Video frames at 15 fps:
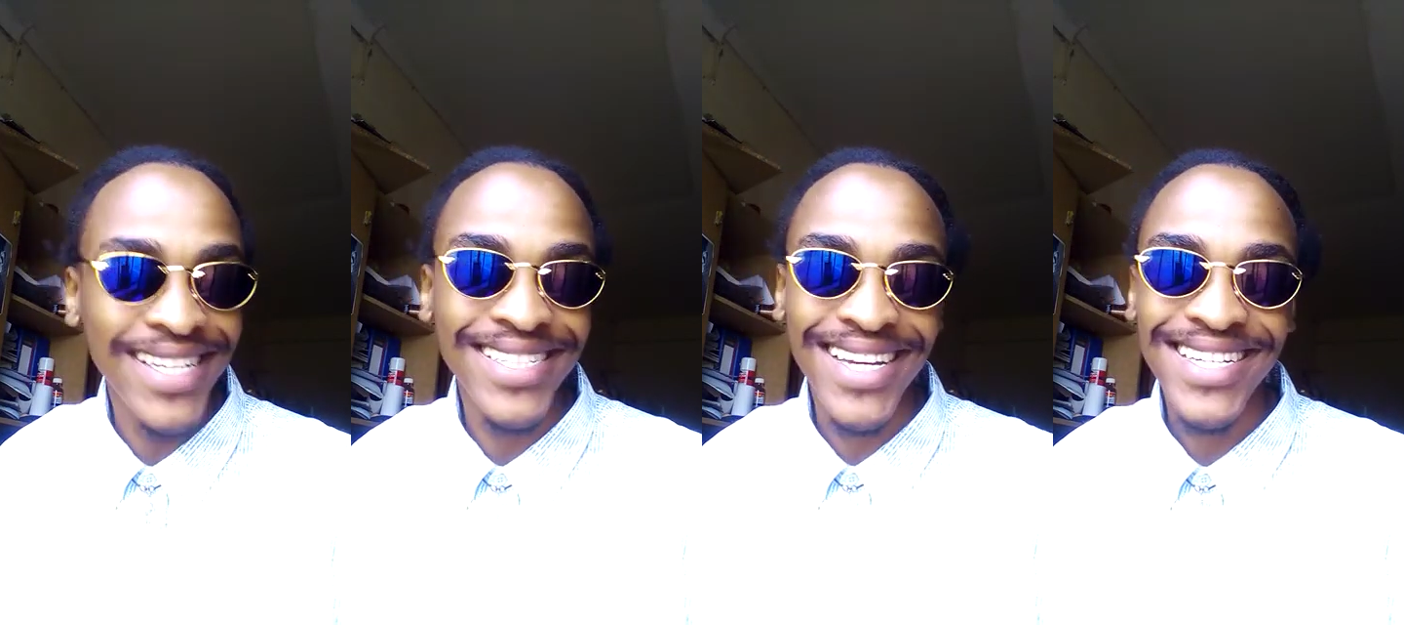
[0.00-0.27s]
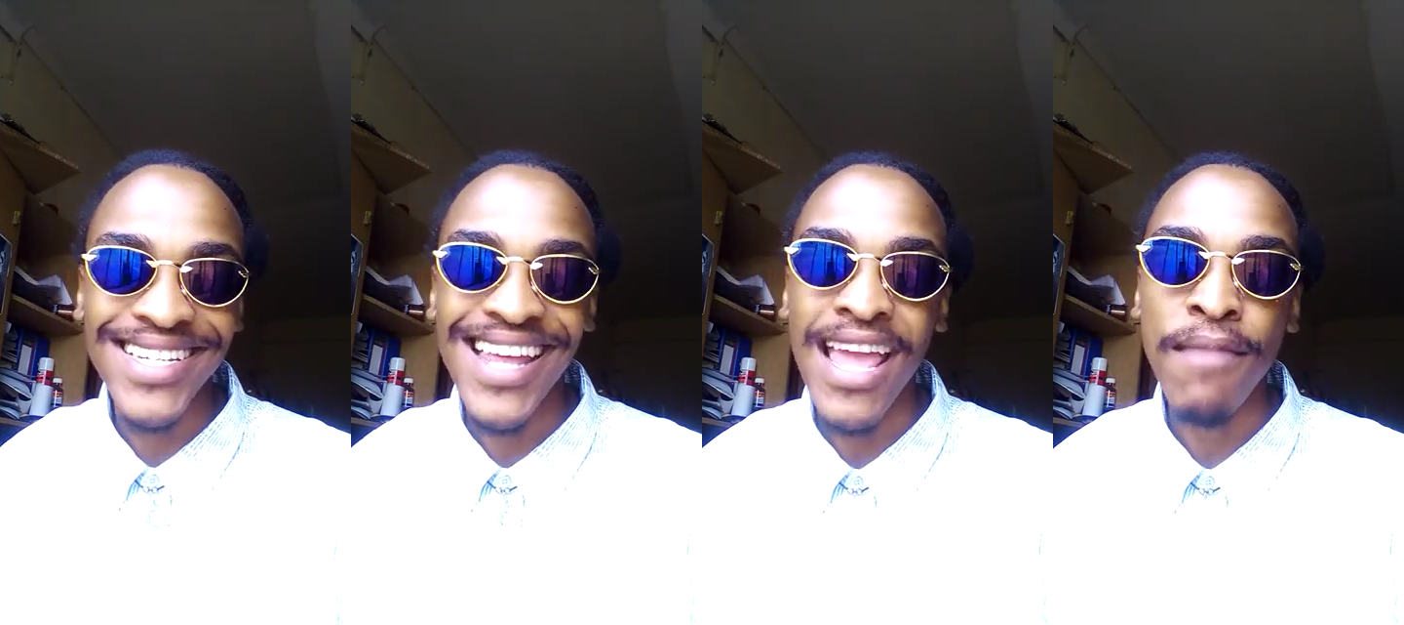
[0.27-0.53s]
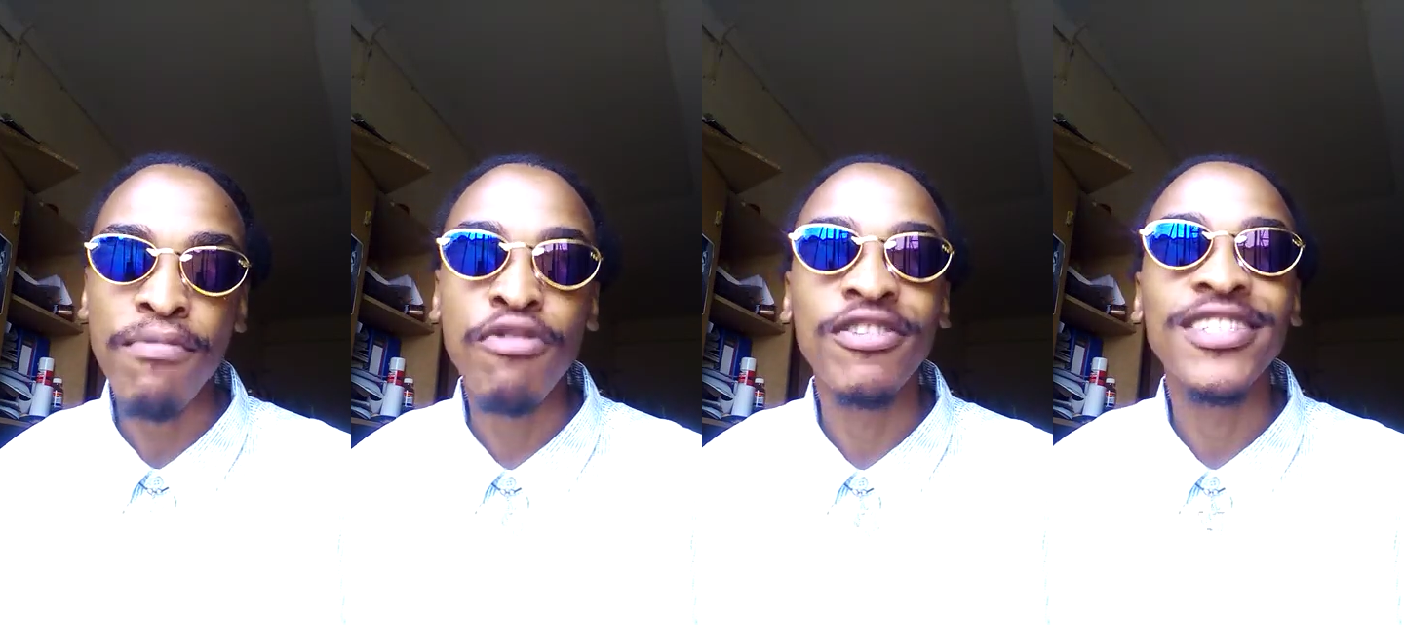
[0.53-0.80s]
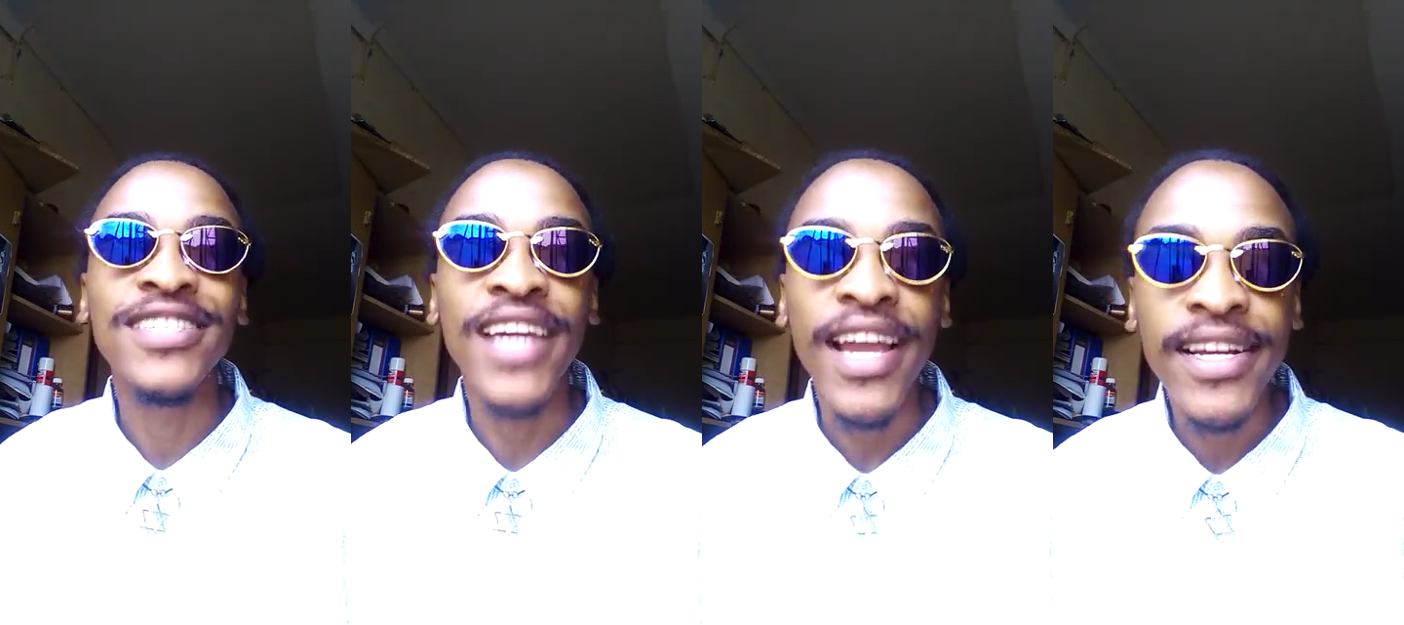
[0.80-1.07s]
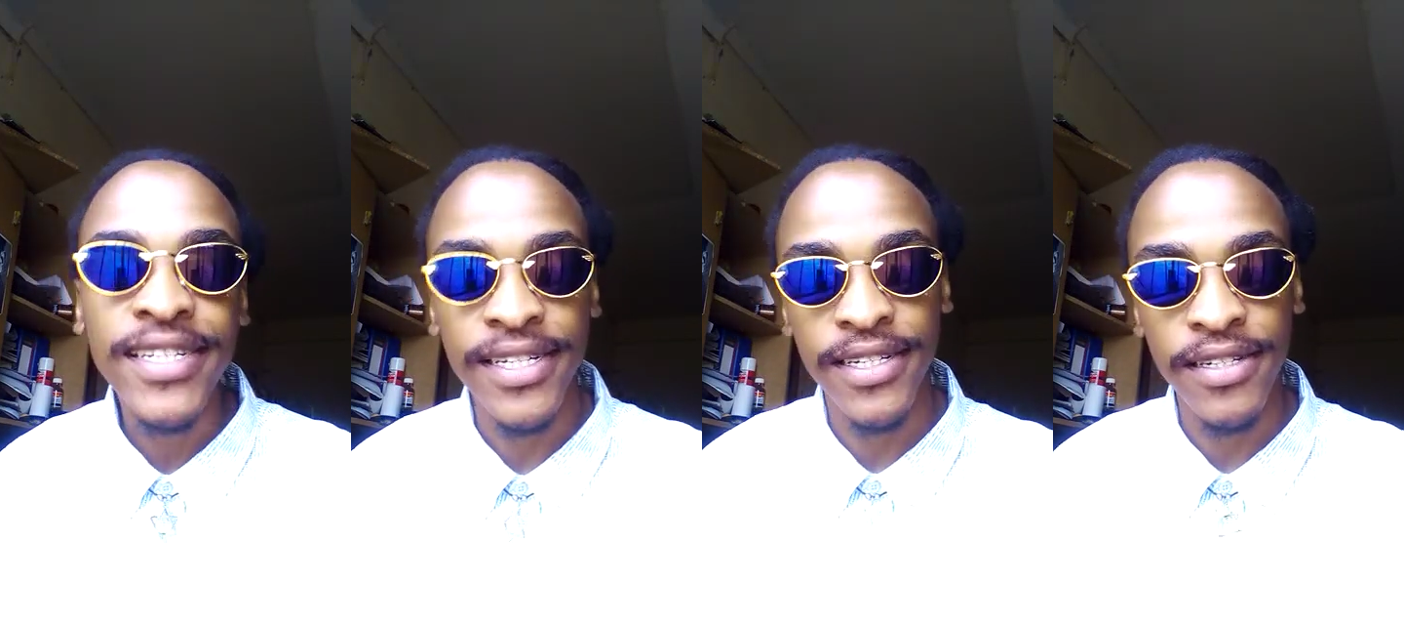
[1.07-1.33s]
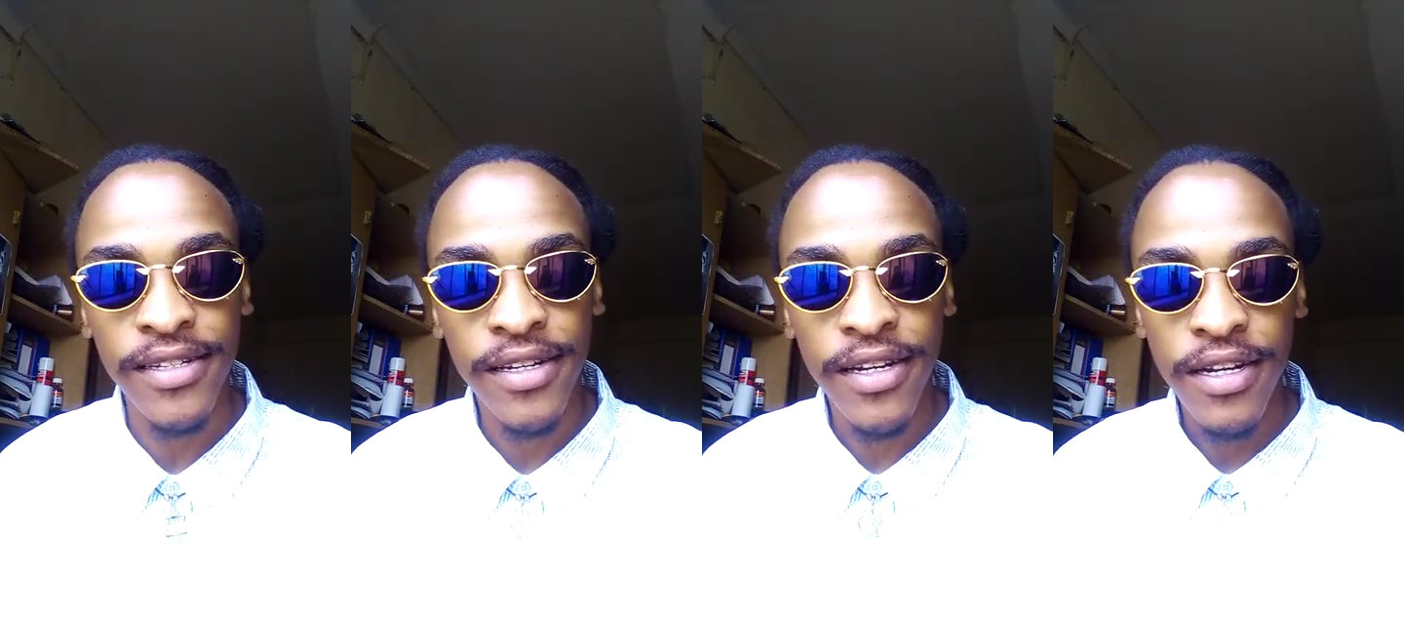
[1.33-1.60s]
it's actually a projected